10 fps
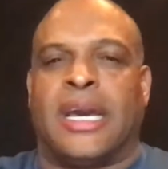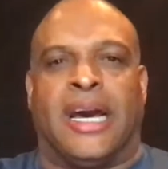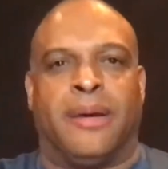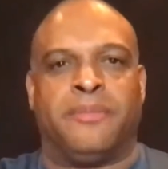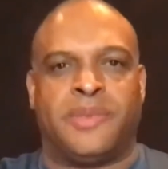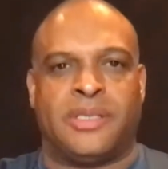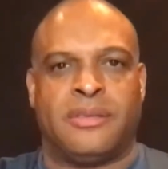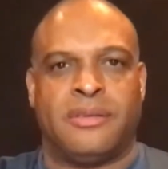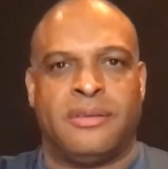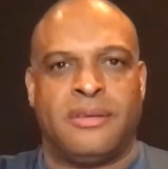comes,
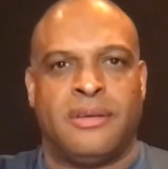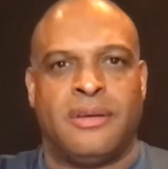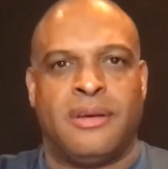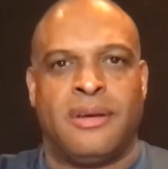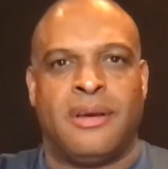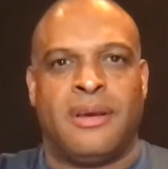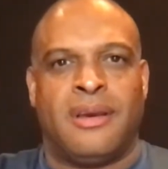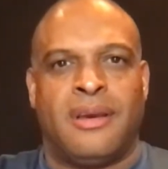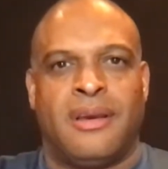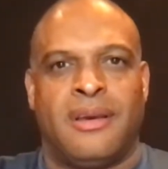
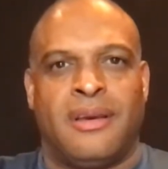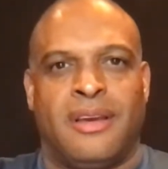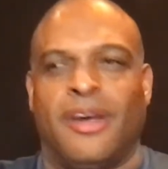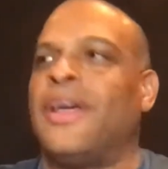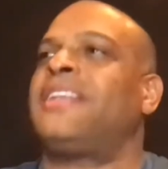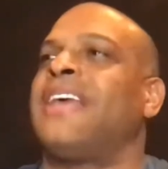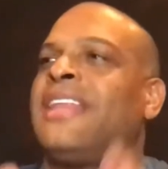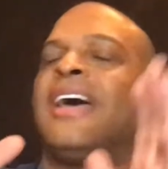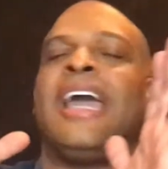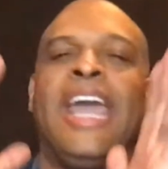You know, they say
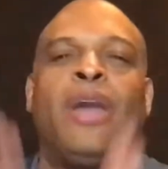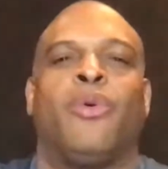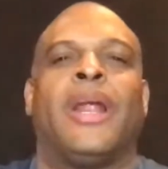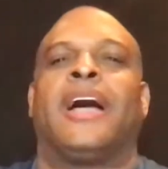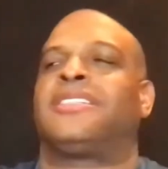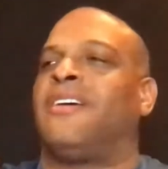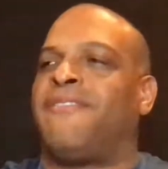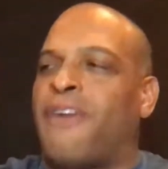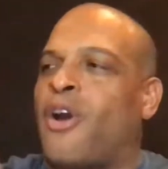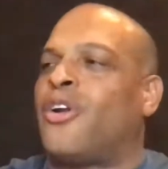the equinox, the
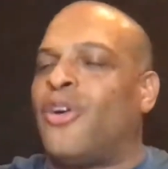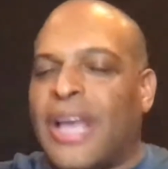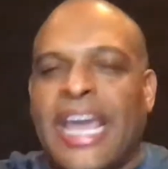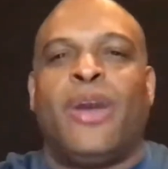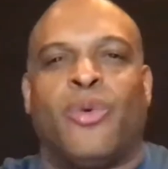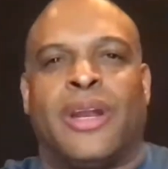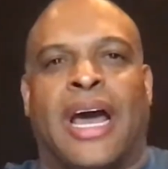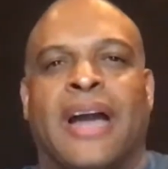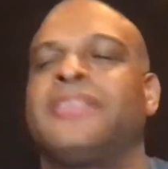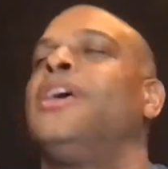vernal
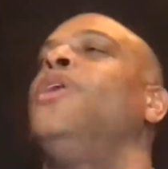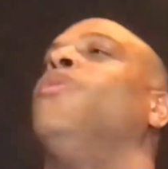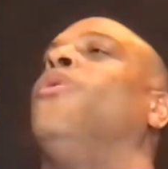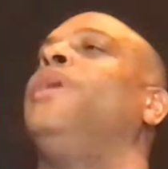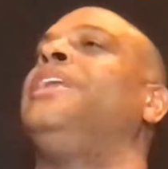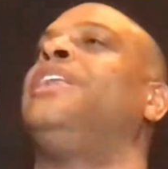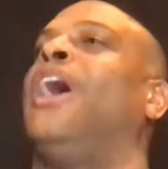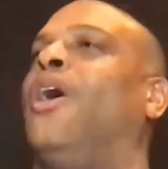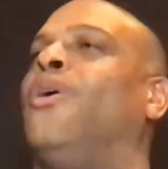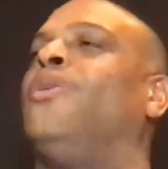equinox, well, we
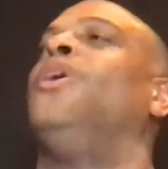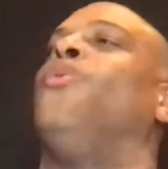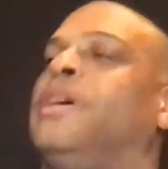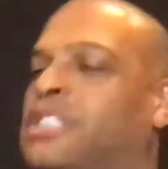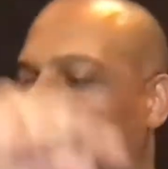know when